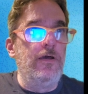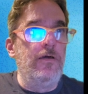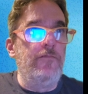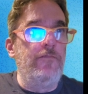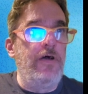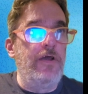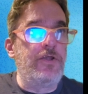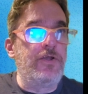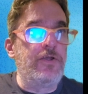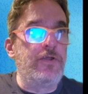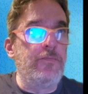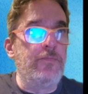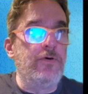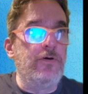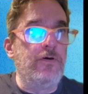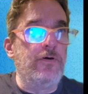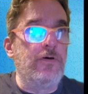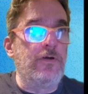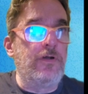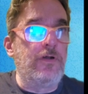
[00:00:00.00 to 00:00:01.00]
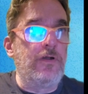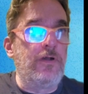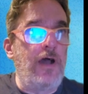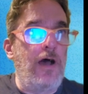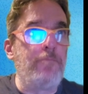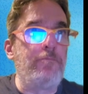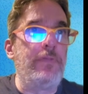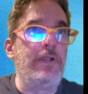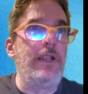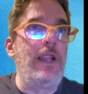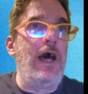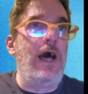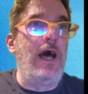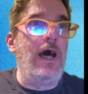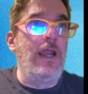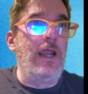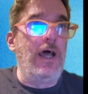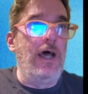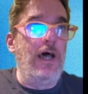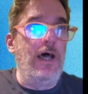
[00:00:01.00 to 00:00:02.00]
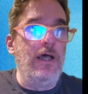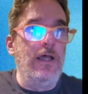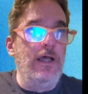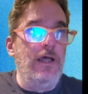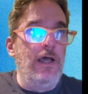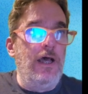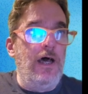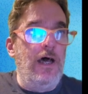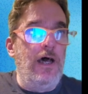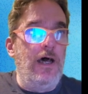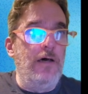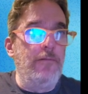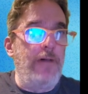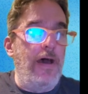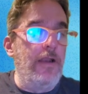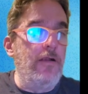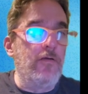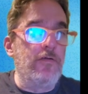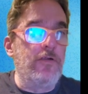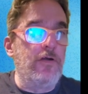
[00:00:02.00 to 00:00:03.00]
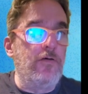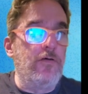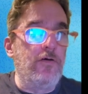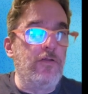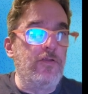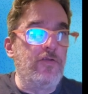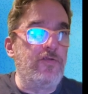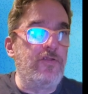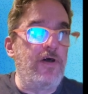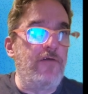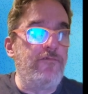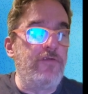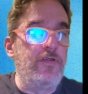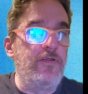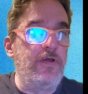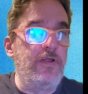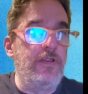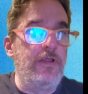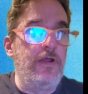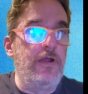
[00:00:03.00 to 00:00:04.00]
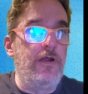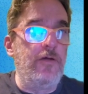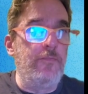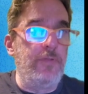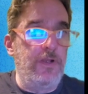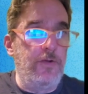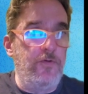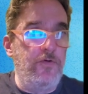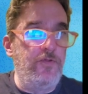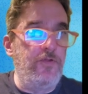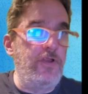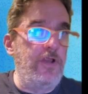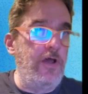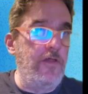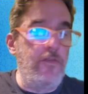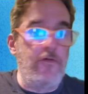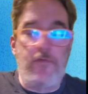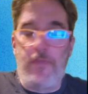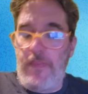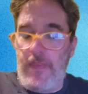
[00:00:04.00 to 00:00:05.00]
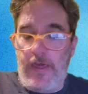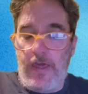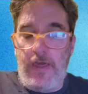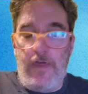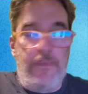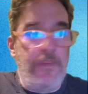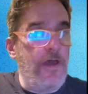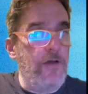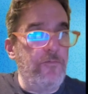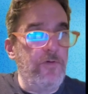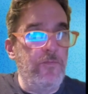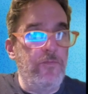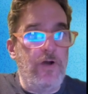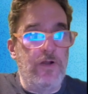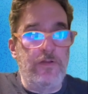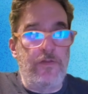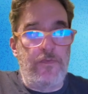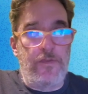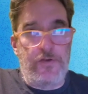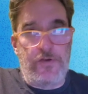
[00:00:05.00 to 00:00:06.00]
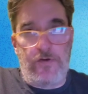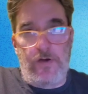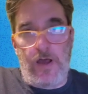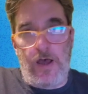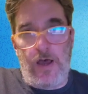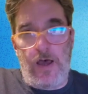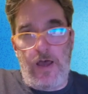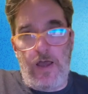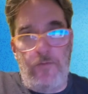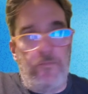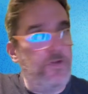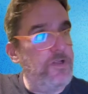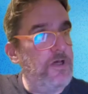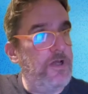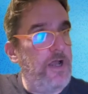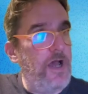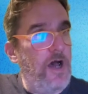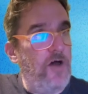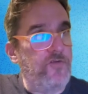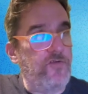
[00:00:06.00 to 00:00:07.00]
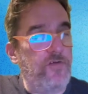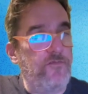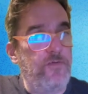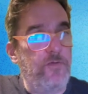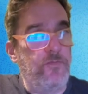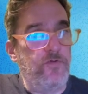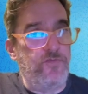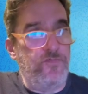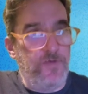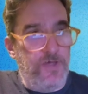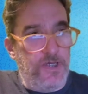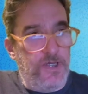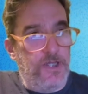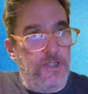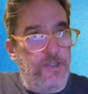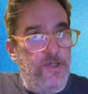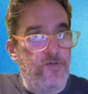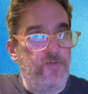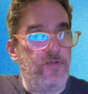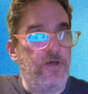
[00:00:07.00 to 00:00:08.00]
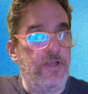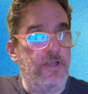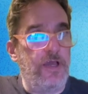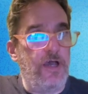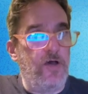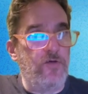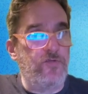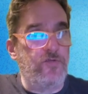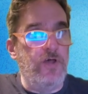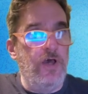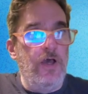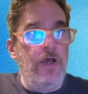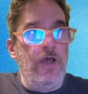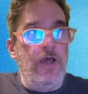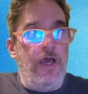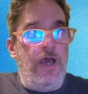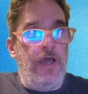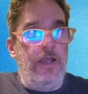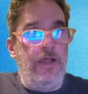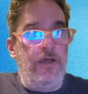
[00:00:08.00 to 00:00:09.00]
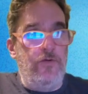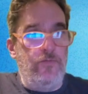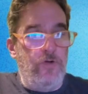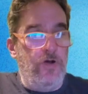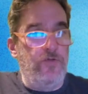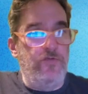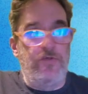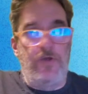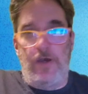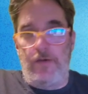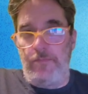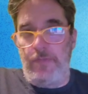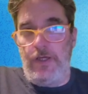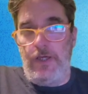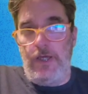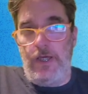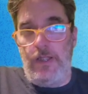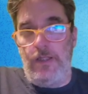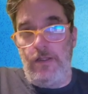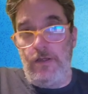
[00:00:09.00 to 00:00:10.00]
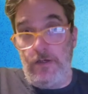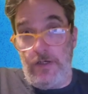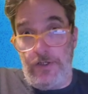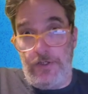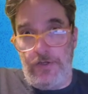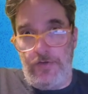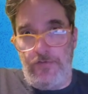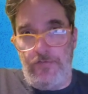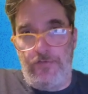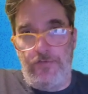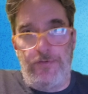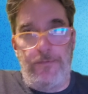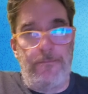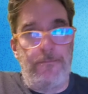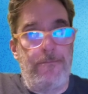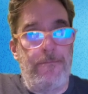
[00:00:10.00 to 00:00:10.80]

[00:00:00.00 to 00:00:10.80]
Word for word: Vegetable caponata. Um, I don't know all the stuff that's in there, but it was another thing that we wanted to try. We did ask if it was vegan. They said yes, and it was yummy and delicious.